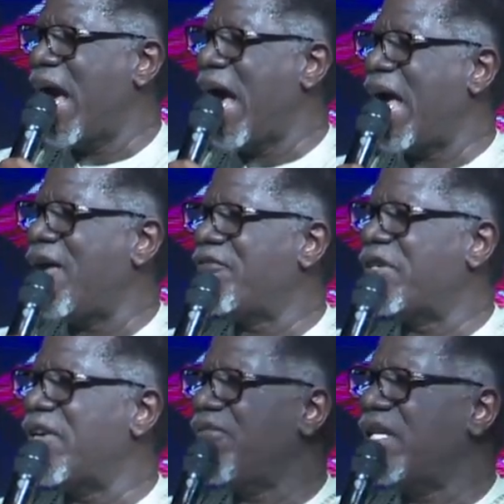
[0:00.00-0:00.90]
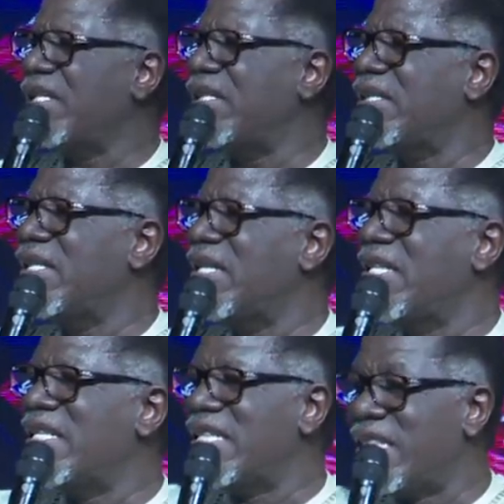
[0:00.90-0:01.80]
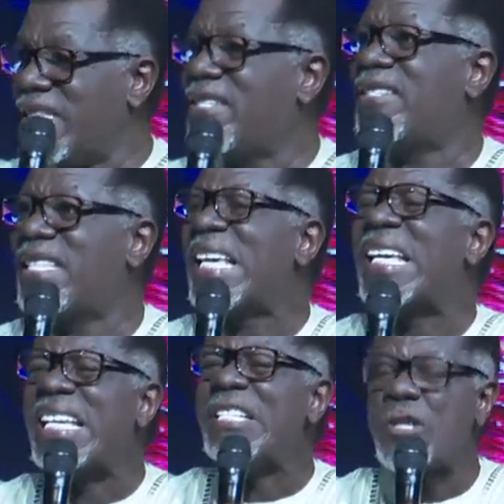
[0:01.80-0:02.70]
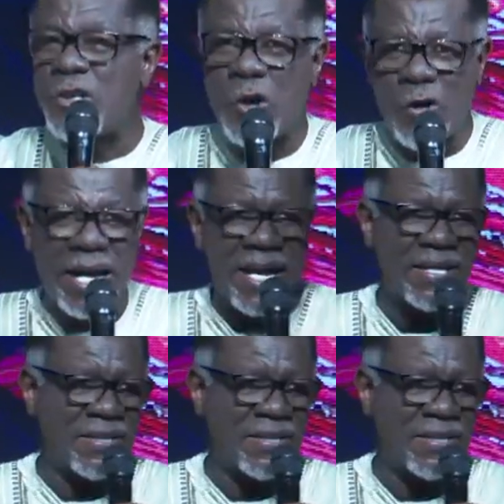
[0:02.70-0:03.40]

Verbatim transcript: I have given this thing into your hand.